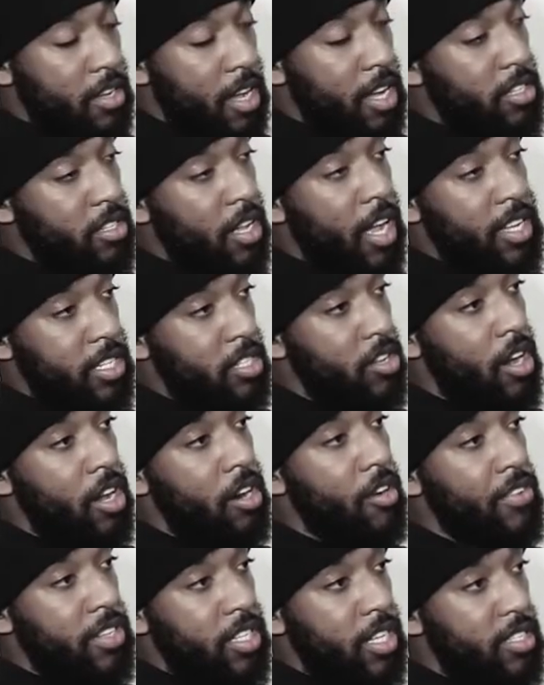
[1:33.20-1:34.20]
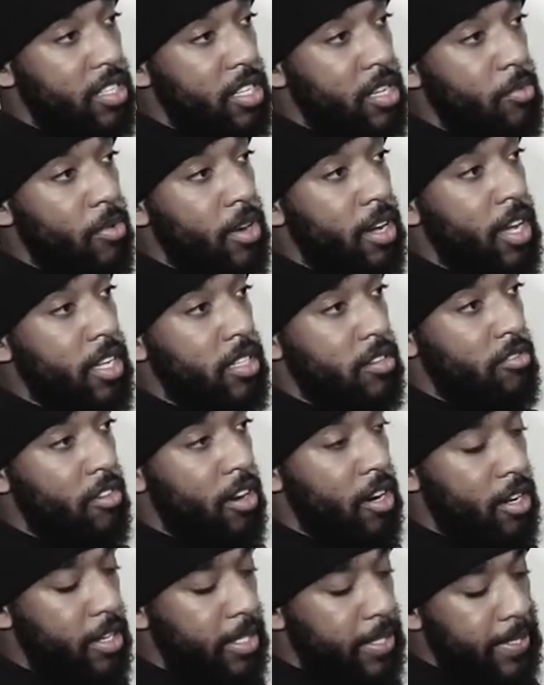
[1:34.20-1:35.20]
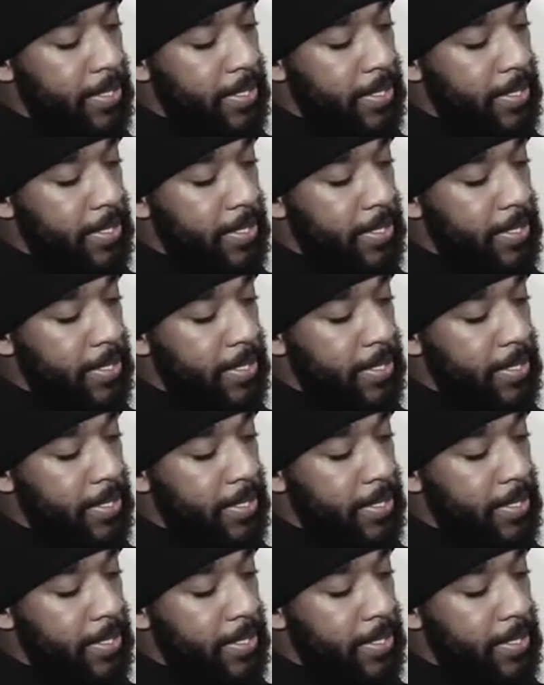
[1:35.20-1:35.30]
So I started off as a tea boy, as a runner.